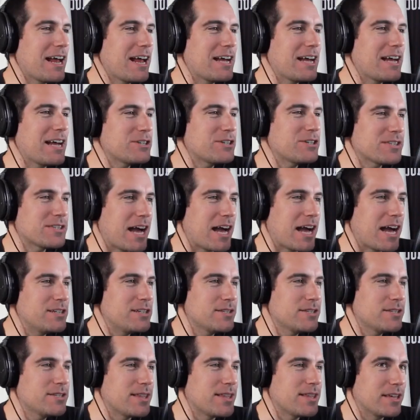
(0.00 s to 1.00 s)

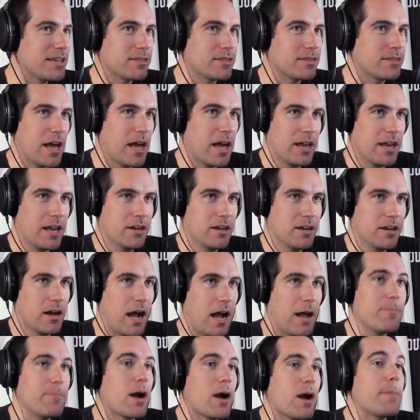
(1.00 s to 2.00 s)
just think that
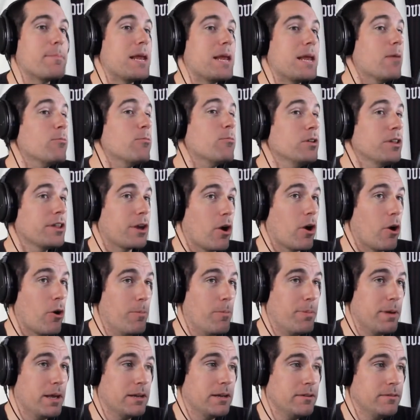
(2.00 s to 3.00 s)
I'm really
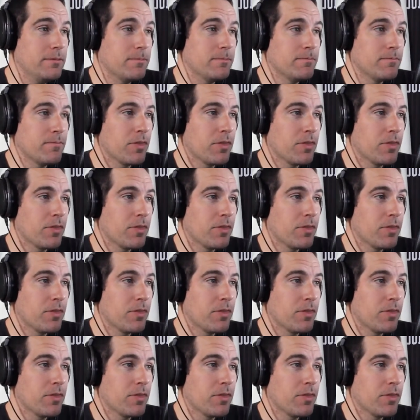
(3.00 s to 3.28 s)
hoping